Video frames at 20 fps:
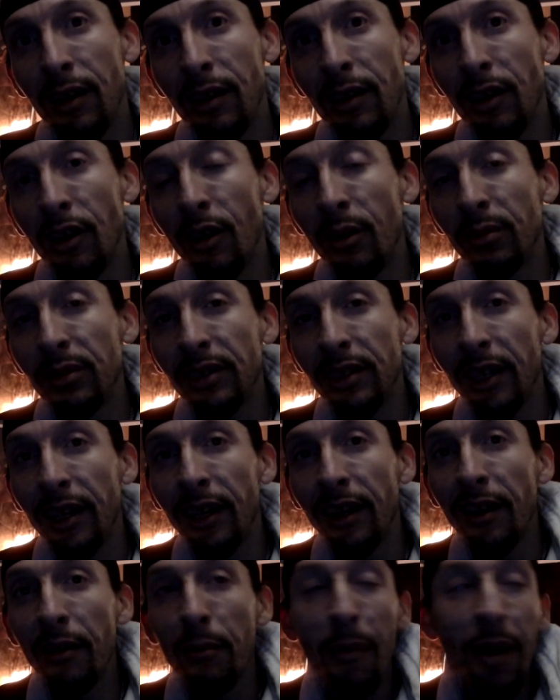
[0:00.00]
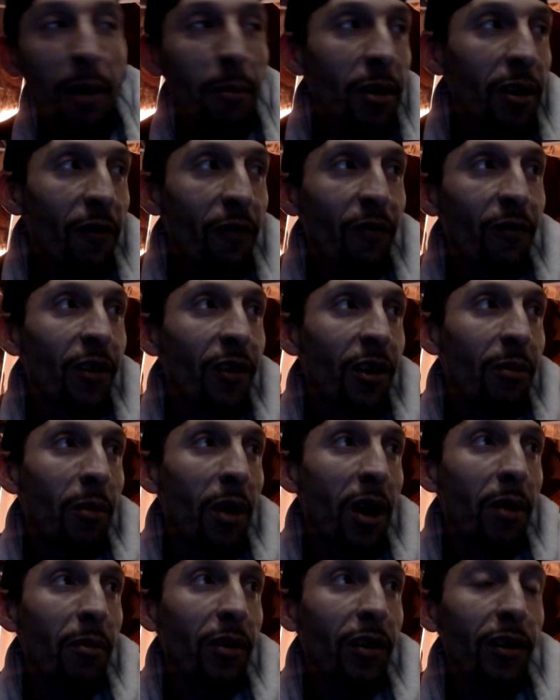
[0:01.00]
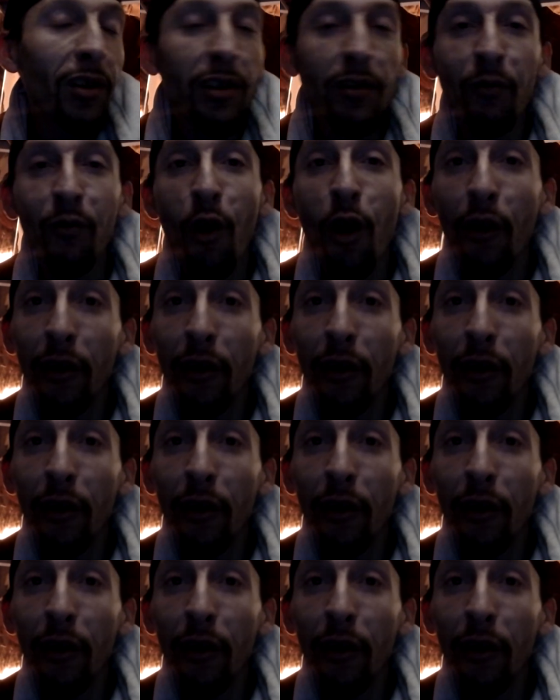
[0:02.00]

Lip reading: You know what I'm saying? Maybe fall